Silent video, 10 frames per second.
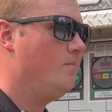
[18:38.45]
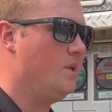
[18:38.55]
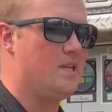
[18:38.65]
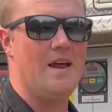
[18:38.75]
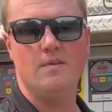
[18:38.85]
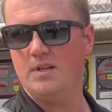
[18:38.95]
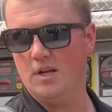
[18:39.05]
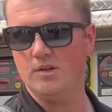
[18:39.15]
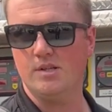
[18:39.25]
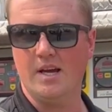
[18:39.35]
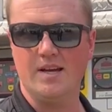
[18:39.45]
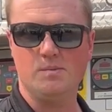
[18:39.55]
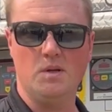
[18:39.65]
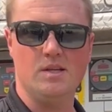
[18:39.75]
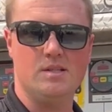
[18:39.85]
is advantageous to us
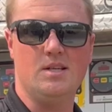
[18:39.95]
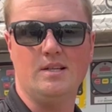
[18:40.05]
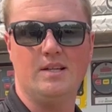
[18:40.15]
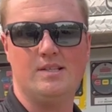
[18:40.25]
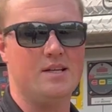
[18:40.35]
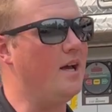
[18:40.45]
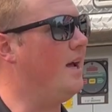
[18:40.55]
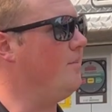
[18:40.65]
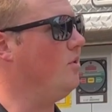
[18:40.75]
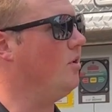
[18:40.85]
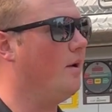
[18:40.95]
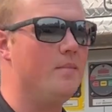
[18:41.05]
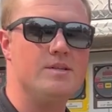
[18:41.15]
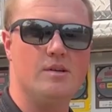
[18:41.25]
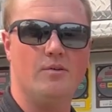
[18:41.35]
because it takes less time and you're not
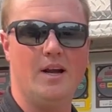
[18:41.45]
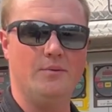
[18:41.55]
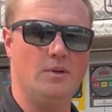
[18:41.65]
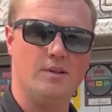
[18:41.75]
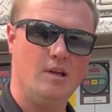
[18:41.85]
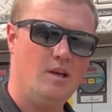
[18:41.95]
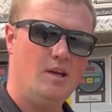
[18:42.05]
messing around with